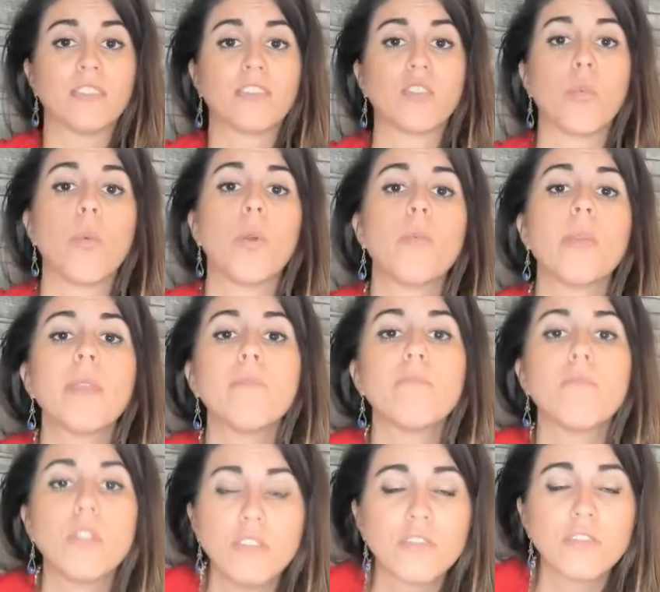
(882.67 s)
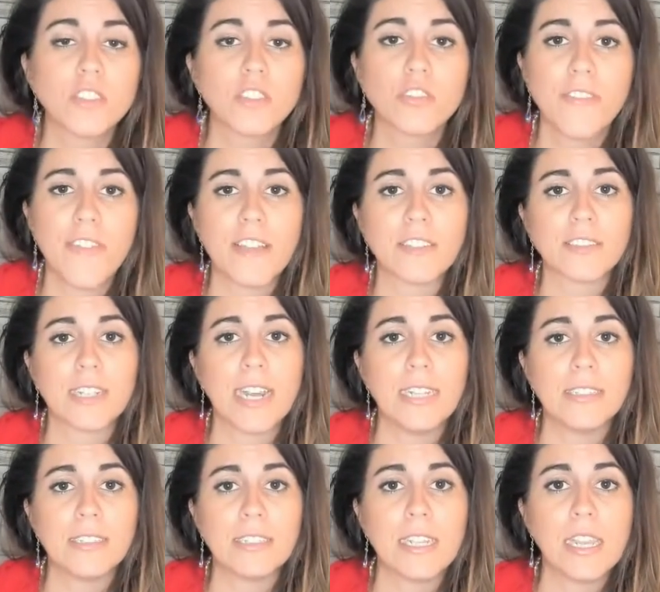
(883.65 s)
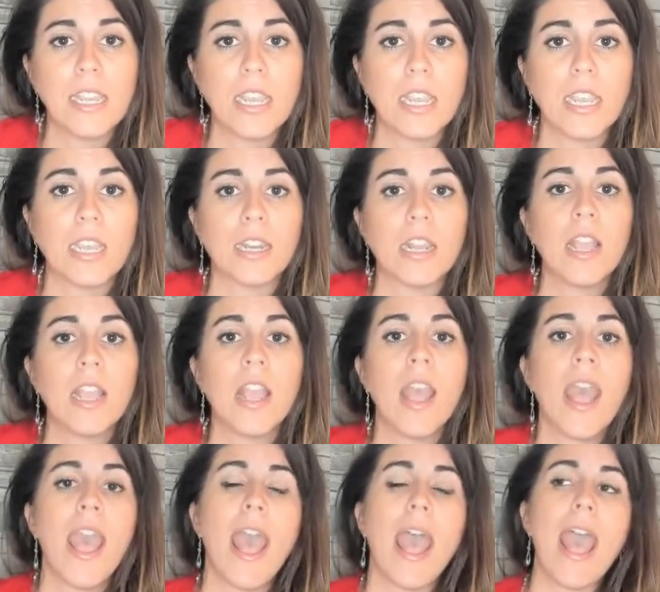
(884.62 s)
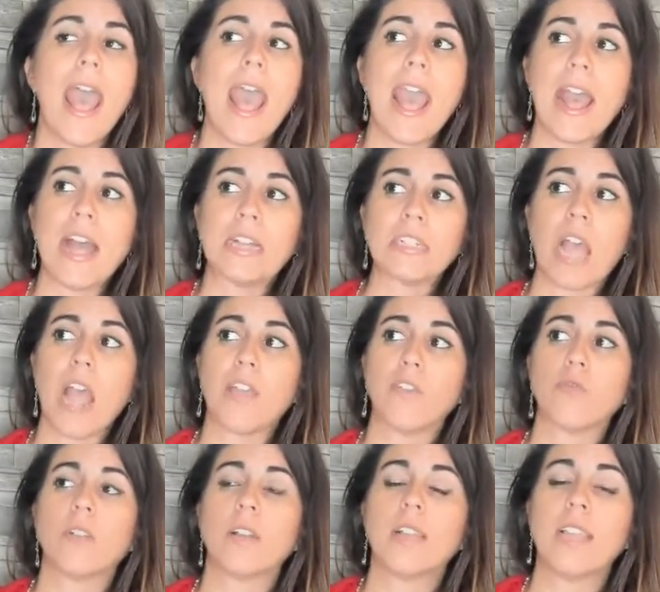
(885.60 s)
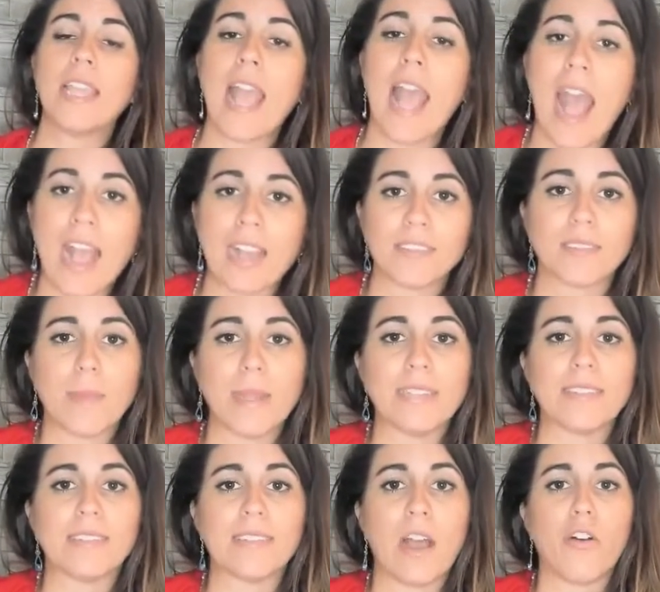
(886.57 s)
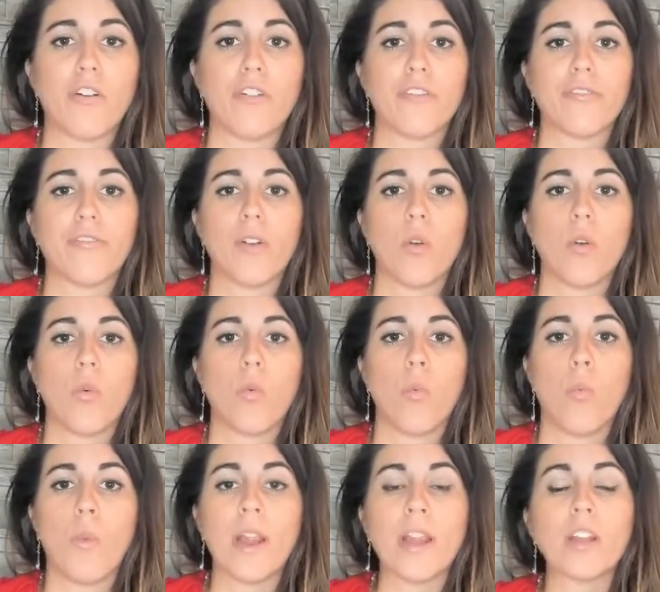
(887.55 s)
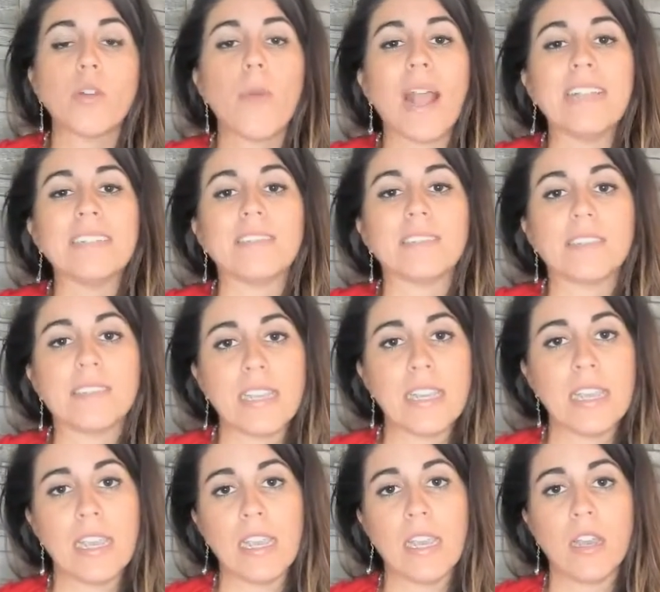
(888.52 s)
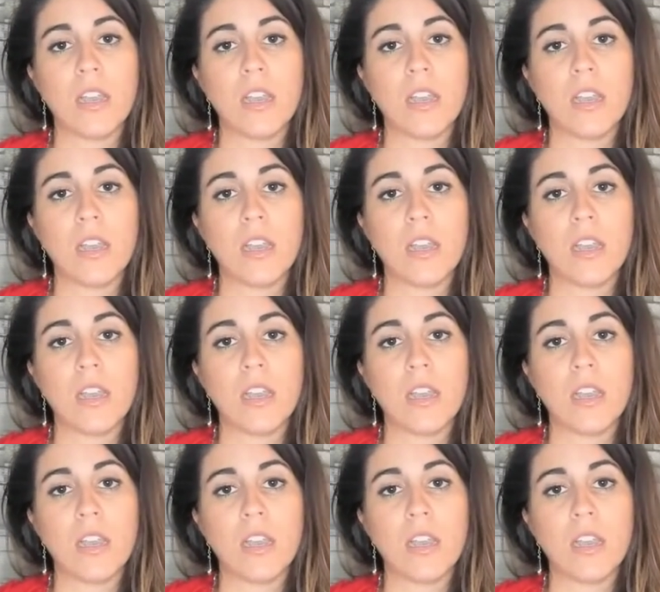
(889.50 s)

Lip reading: So when we moved in 2018, and I really asked myself, where do I see